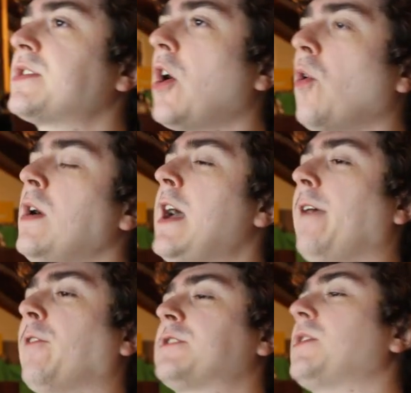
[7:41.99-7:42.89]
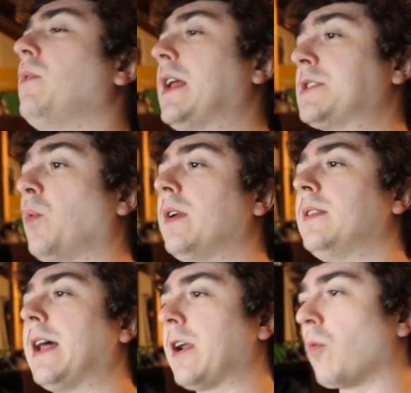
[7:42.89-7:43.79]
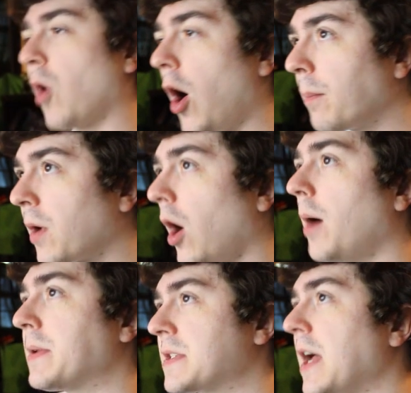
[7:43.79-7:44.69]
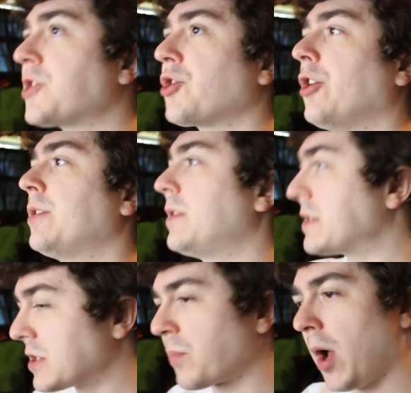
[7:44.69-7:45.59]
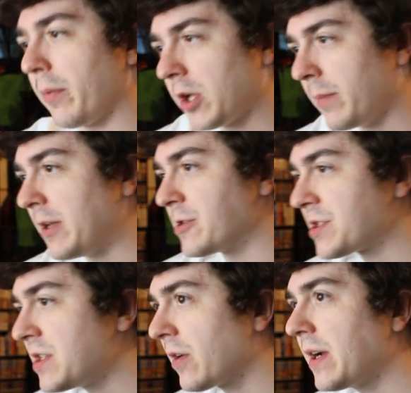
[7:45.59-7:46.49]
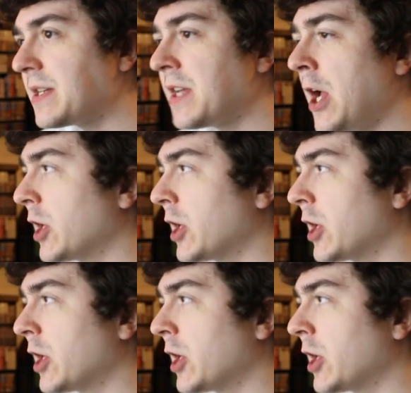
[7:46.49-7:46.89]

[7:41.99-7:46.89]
So if you're someone that's wanting like a rom com, etc., this is probably going to be your series.